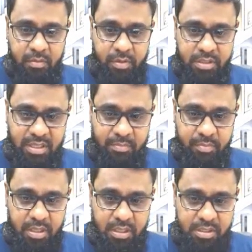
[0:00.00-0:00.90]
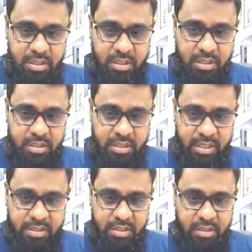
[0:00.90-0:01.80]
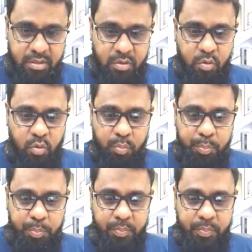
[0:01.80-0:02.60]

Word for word: for example, I consider this as a room,